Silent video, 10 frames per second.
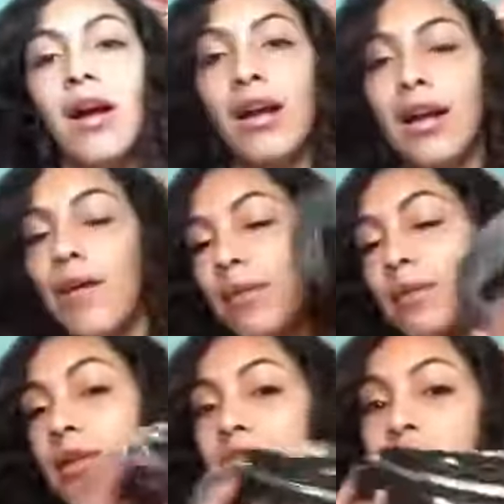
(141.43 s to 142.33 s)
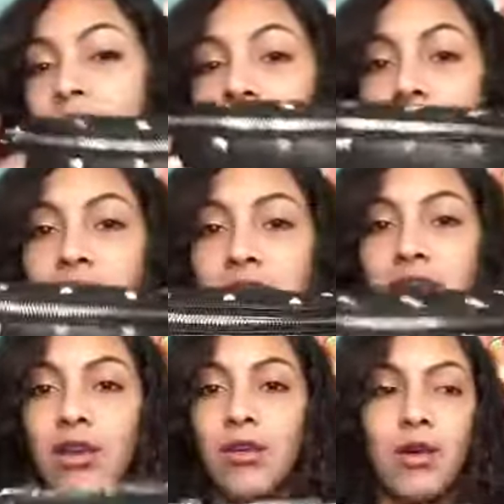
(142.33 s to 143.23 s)
aunt got me with this like really
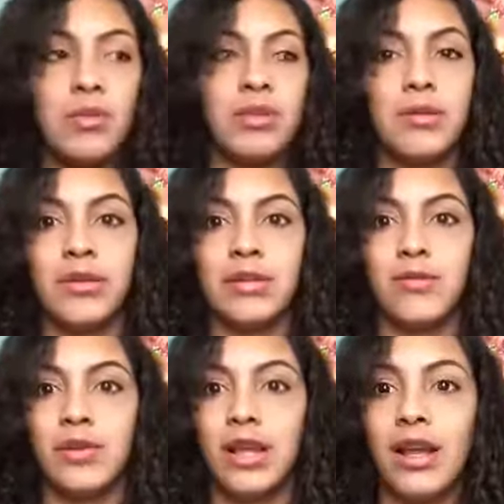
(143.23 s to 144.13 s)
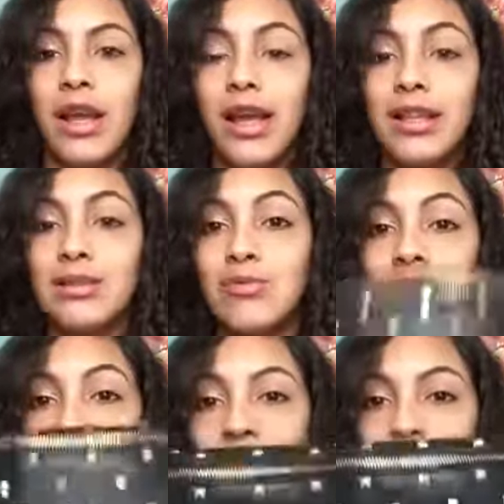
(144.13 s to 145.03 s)
cute, almost hit myself with it. It's
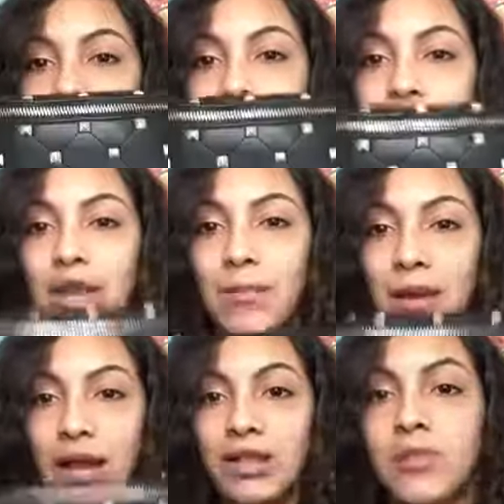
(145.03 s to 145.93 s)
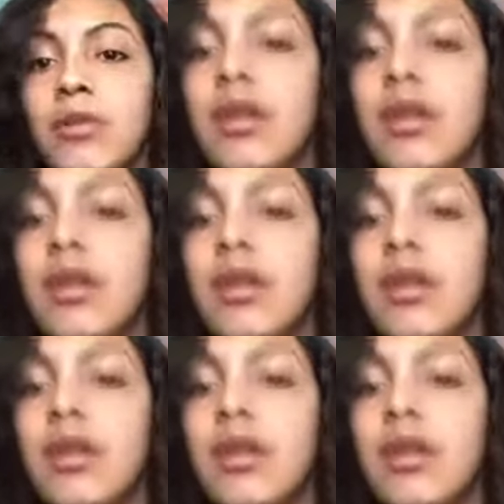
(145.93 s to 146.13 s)
really cute like fanny pack to put